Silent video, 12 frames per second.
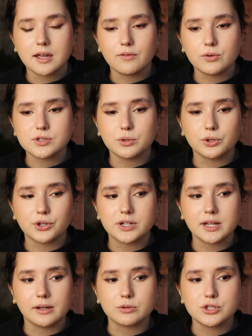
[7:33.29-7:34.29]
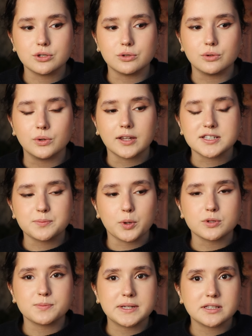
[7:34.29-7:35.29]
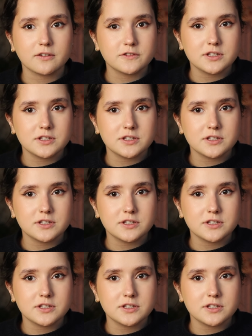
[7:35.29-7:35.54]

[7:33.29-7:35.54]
have also learned how to expose myself